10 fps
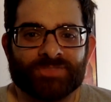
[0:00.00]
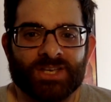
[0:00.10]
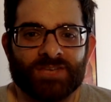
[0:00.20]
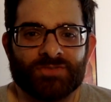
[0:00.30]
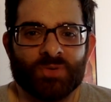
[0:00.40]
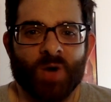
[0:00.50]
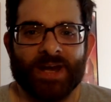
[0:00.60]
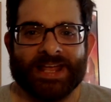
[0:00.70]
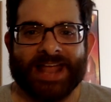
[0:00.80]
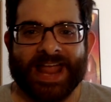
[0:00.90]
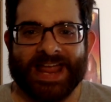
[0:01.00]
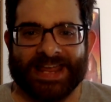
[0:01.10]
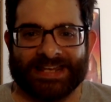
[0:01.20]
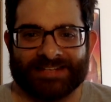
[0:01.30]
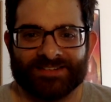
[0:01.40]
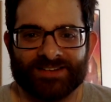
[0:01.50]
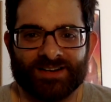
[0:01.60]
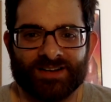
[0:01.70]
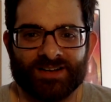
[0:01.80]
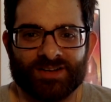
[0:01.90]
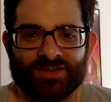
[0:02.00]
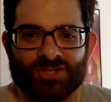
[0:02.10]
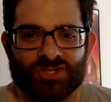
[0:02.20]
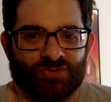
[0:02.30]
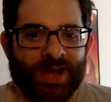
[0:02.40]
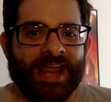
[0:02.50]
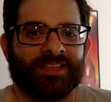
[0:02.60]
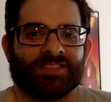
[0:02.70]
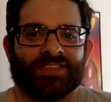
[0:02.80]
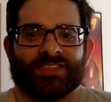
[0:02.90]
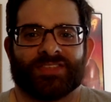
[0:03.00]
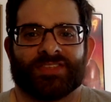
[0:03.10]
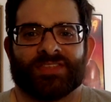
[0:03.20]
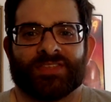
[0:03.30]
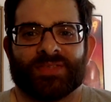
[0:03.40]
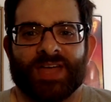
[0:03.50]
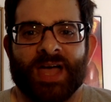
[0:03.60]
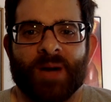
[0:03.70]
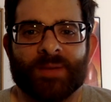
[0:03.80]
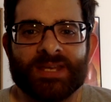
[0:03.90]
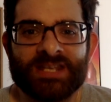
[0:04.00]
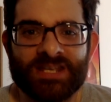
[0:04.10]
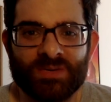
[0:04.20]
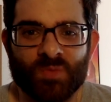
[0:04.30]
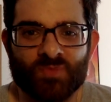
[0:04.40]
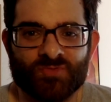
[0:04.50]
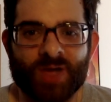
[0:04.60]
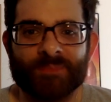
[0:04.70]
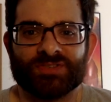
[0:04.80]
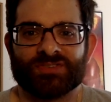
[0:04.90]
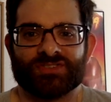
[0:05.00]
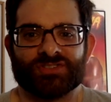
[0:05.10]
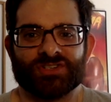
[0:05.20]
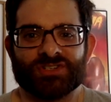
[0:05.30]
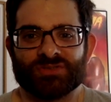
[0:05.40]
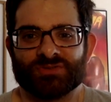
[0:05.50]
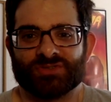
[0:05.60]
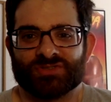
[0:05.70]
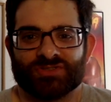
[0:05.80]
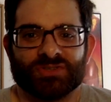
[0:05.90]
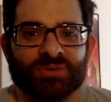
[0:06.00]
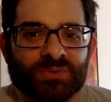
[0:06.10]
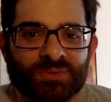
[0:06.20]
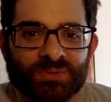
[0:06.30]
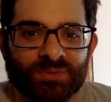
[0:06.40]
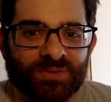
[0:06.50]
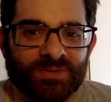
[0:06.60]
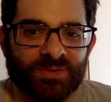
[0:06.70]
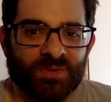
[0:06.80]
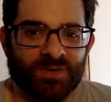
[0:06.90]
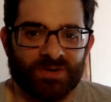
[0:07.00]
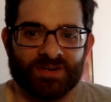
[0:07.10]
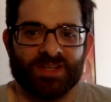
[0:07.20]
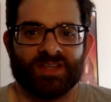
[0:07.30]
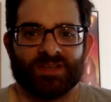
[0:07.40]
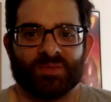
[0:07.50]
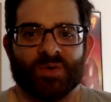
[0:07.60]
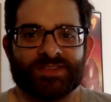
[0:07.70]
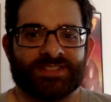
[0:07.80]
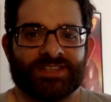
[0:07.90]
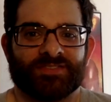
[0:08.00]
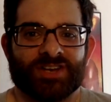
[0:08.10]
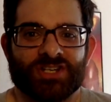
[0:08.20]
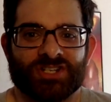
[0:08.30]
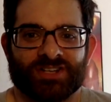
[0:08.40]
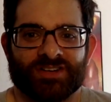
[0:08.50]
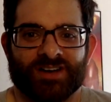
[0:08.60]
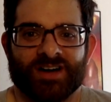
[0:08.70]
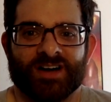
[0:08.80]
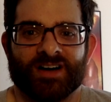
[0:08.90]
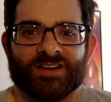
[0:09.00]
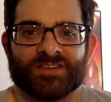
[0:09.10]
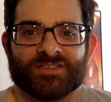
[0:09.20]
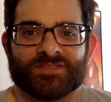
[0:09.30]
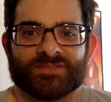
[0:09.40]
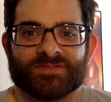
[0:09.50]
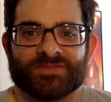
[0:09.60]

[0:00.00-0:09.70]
if you want to gain strength, how many reps should you do, or what's the definition of